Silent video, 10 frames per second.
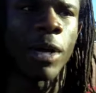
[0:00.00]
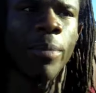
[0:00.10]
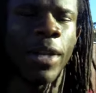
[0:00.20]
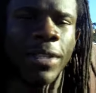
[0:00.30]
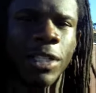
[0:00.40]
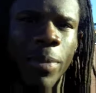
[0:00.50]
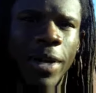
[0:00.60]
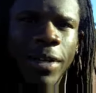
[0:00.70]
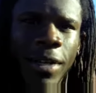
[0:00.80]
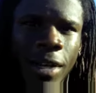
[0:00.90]
my abilities
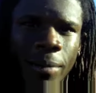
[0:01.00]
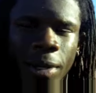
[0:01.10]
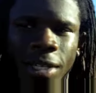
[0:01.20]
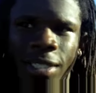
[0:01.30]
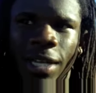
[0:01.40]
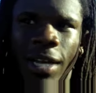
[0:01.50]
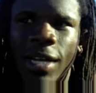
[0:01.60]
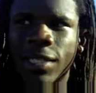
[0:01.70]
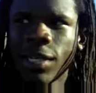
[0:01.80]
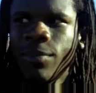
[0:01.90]
better because
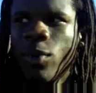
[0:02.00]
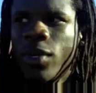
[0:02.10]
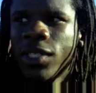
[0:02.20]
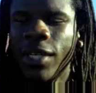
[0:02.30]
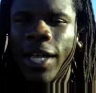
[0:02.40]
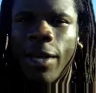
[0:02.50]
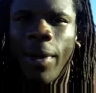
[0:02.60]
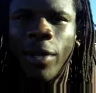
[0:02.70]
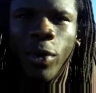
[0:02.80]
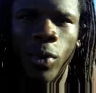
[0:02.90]
at some points in the game
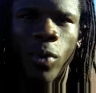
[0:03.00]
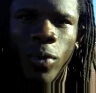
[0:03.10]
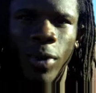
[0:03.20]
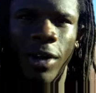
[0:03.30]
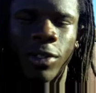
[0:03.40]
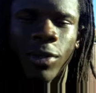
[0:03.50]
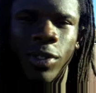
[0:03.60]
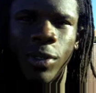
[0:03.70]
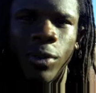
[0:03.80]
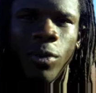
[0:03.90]
I knew what I was
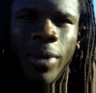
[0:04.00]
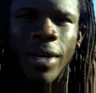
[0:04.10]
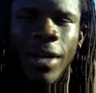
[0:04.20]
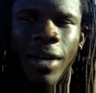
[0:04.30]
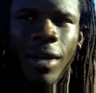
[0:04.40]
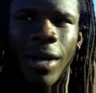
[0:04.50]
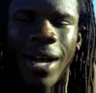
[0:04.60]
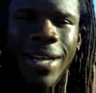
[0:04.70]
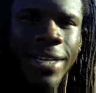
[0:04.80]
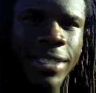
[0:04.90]
supposed to do, but
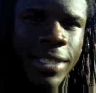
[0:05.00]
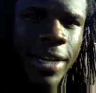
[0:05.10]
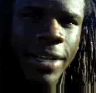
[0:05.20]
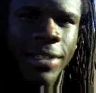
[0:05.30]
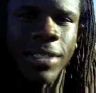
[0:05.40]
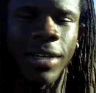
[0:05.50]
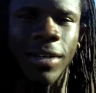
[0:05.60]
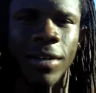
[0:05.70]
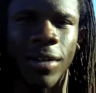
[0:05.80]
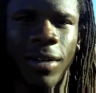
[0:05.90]
I hesitated instead
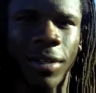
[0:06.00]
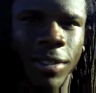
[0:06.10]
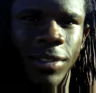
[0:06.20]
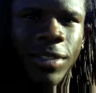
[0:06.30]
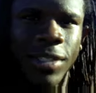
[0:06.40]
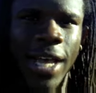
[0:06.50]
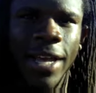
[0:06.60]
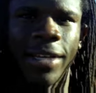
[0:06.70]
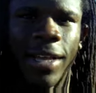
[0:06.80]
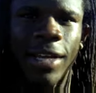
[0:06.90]
of
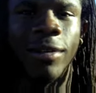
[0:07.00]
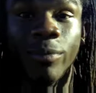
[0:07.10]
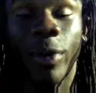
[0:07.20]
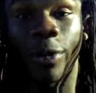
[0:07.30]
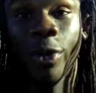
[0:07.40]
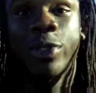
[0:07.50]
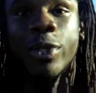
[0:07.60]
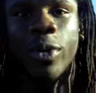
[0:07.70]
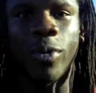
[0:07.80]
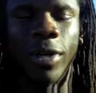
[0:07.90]
attacking like I'm used
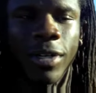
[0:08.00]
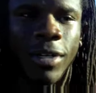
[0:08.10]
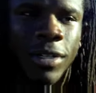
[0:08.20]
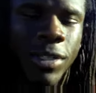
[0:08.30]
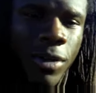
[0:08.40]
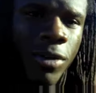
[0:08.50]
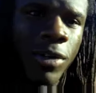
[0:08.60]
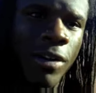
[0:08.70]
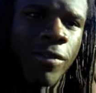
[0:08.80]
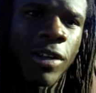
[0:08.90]
to doing. So
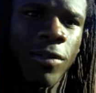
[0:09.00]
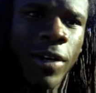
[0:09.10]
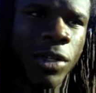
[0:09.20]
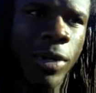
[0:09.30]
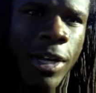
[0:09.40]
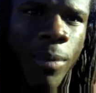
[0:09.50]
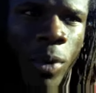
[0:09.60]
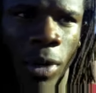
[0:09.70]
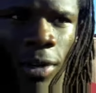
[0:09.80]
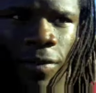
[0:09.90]
I feel if I do that
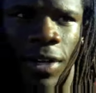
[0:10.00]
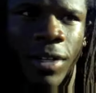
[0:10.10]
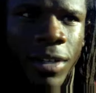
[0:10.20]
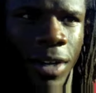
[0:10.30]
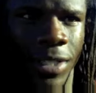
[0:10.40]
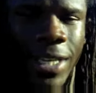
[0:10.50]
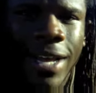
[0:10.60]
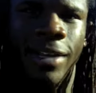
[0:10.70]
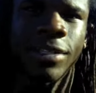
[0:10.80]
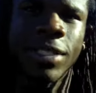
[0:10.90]
more, if I
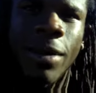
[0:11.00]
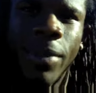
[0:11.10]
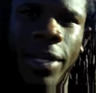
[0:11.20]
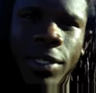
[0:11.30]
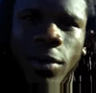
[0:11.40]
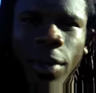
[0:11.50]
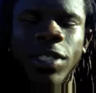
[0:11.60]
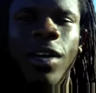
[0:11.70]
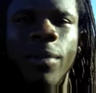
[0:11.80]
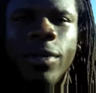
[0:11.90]
attack and stop thinking so much,
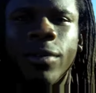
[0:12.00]
I'll be.